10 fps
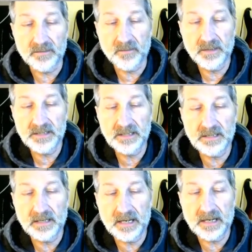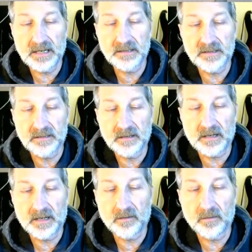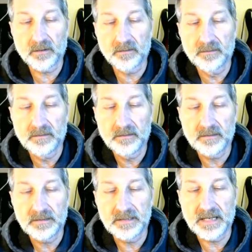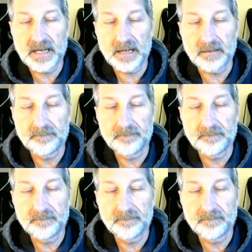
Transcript: 28-hour day.